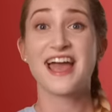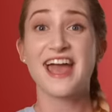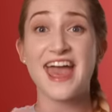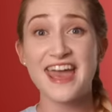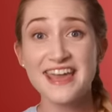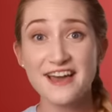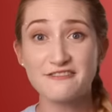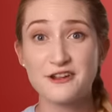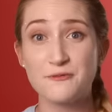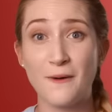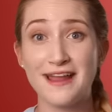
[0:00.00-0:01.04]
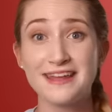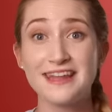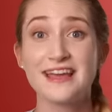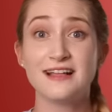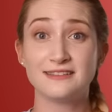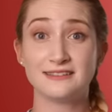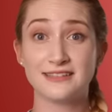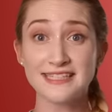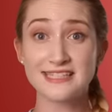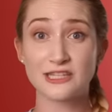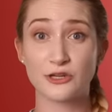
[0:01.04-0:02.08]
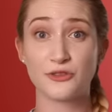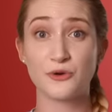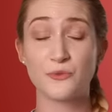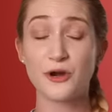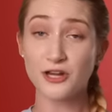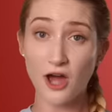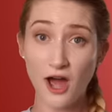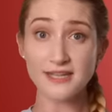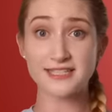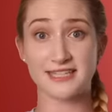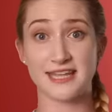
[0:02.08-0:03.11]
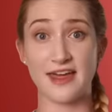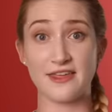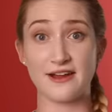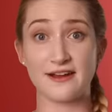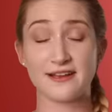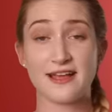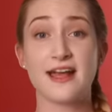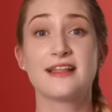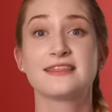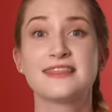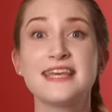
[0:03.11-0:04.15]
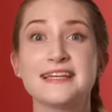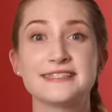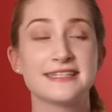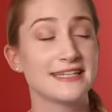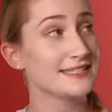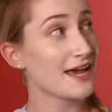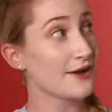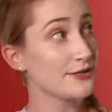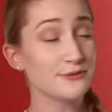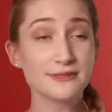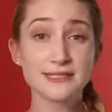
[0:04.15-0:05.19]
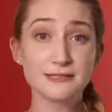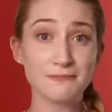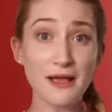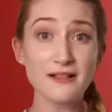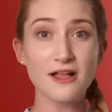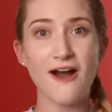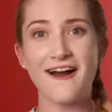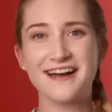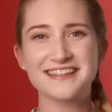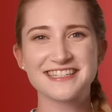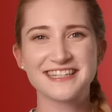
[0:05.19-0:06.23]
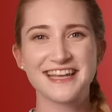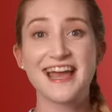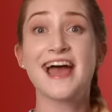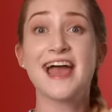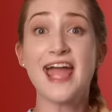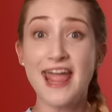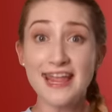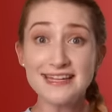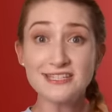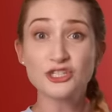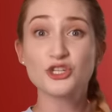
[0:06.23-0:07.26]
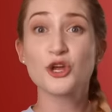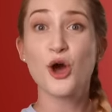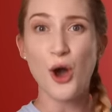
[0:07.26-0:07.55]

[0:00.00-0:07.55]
Hey everyone, let's learn the word hot together. This is how you spell hot, H-O-T.